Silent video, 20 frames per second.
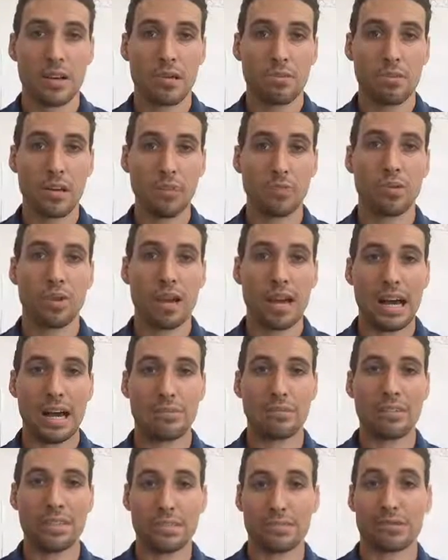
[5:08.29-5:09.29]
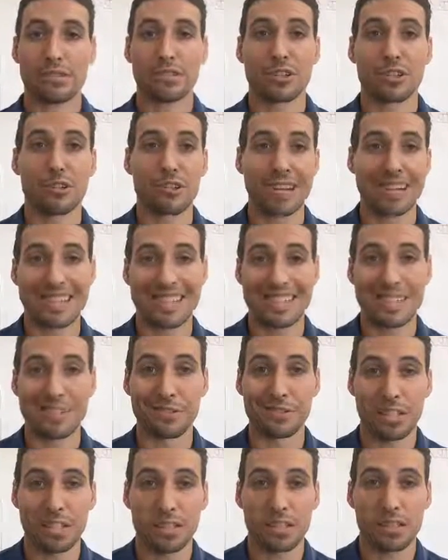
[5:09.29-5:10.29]
people have different
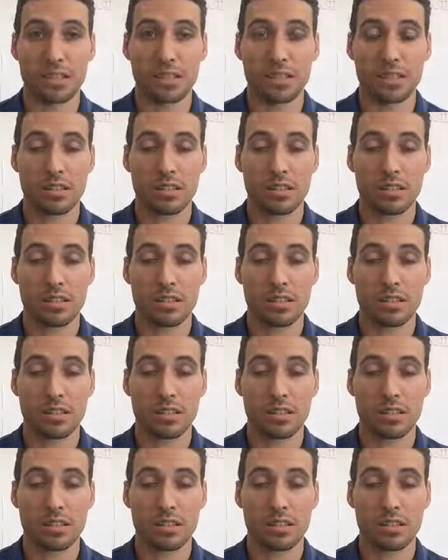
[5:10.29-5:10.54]
criteria.